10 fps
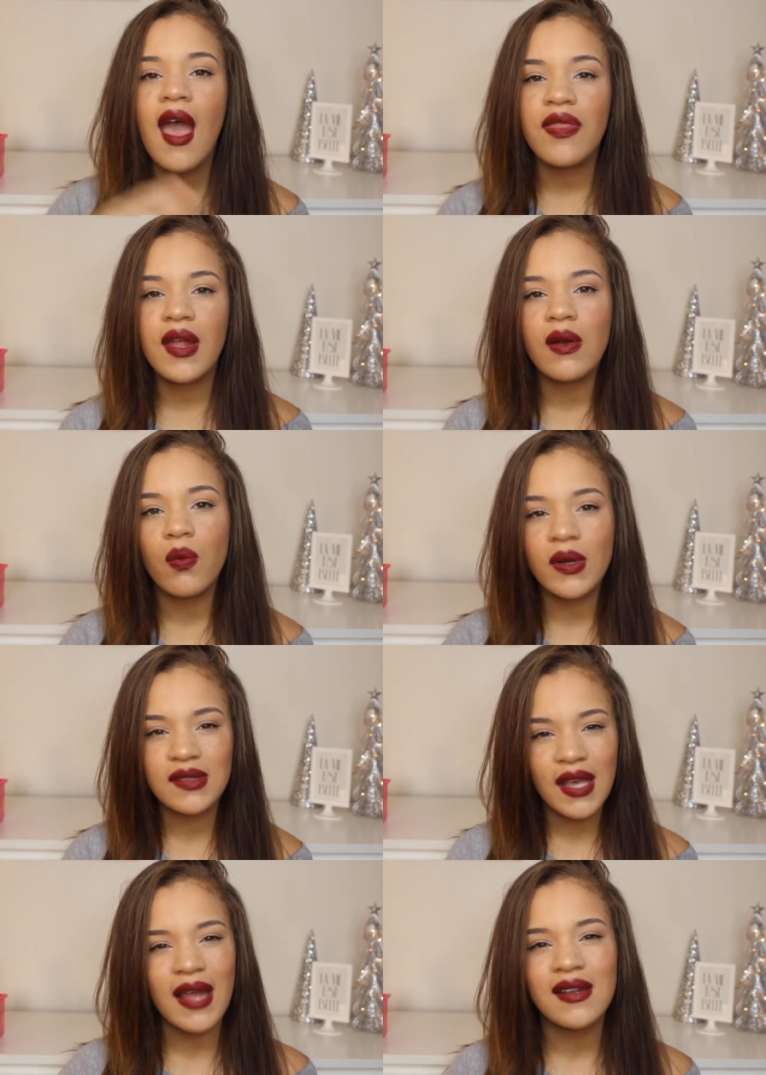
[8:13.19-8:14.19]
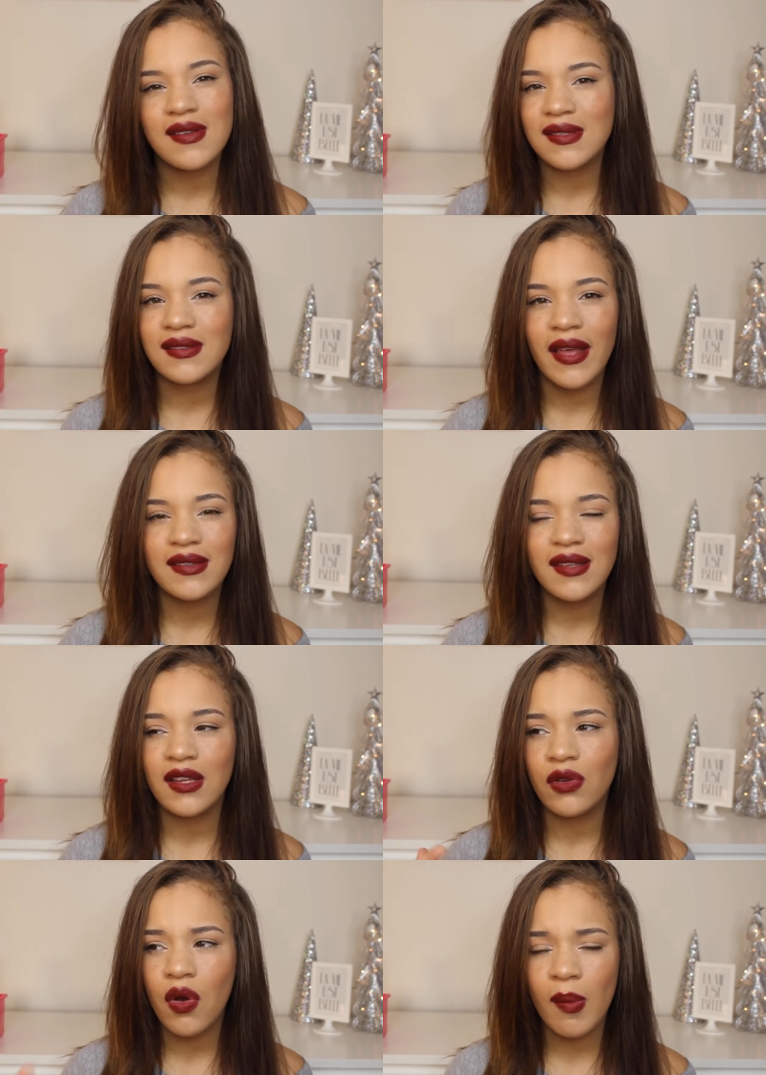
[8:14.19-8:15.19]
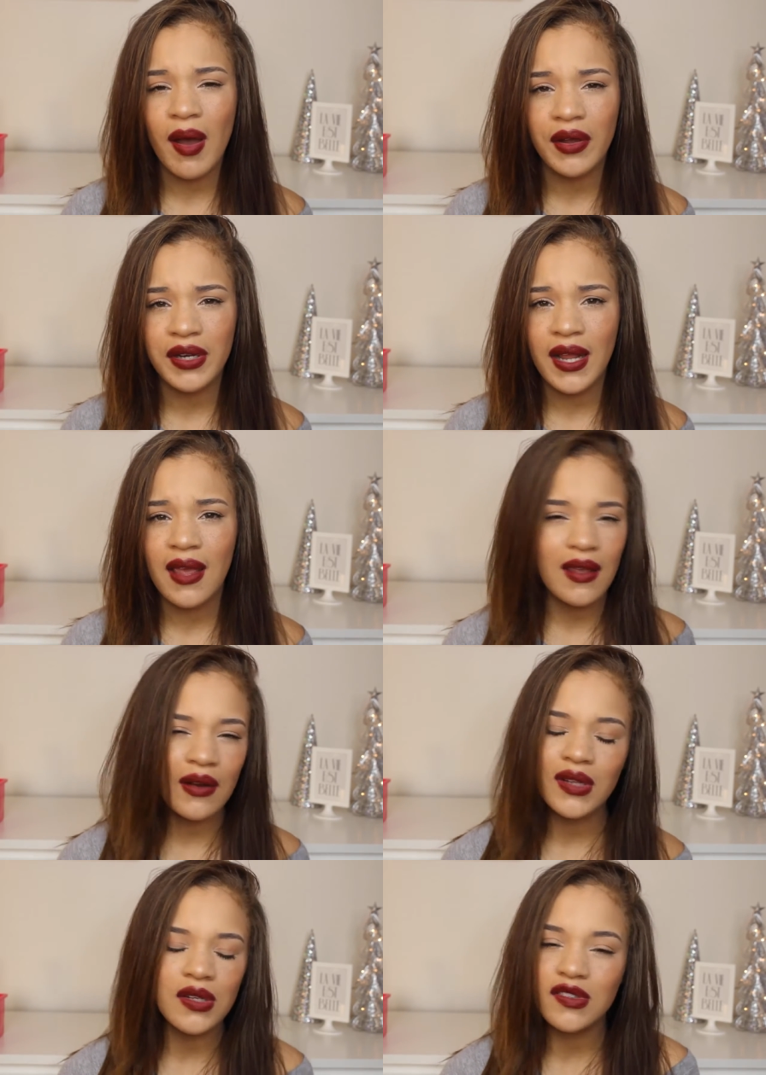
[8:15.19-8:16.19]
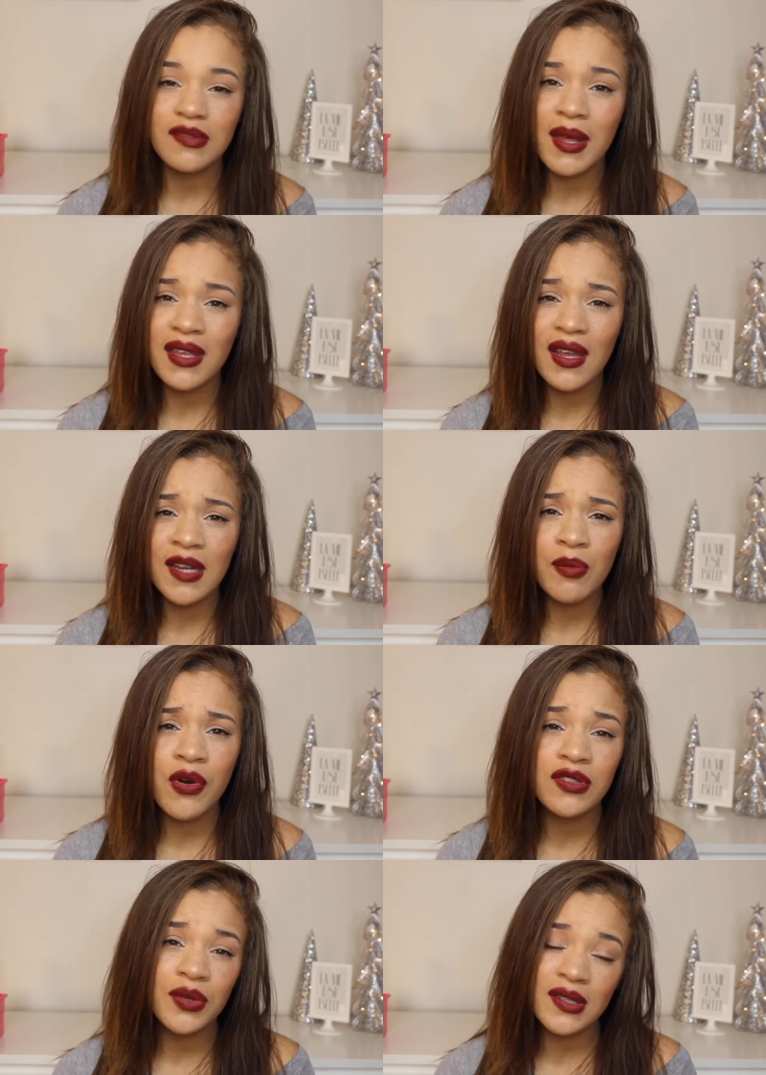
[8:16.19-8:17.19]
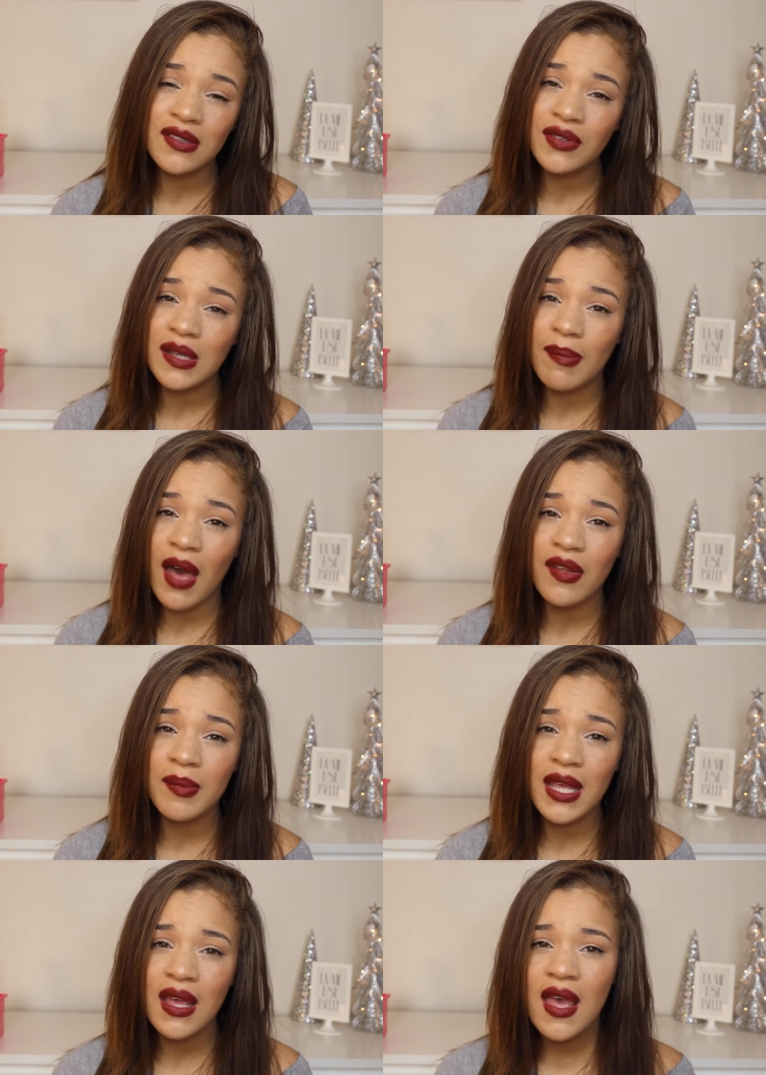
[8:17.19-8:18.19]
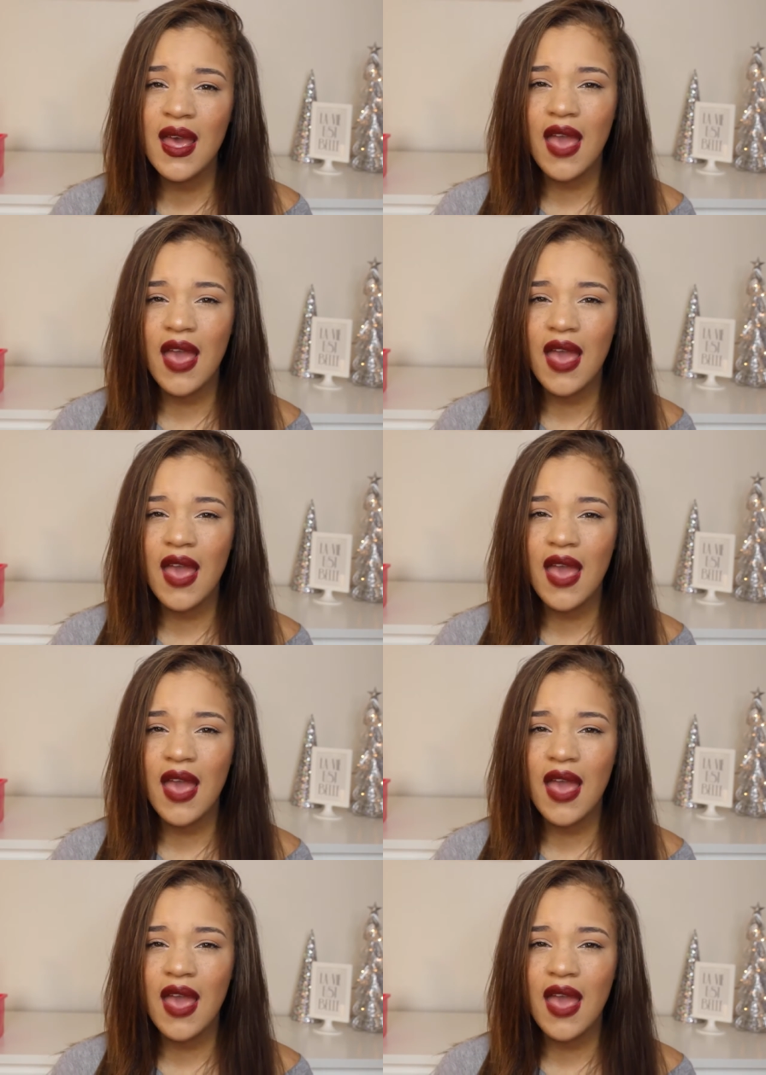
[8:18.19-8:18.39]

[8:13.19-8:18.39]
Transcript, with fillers: and then once it kind of just sets and you go about your day, I don't think you smell it anymore. So it doesn't really bother me.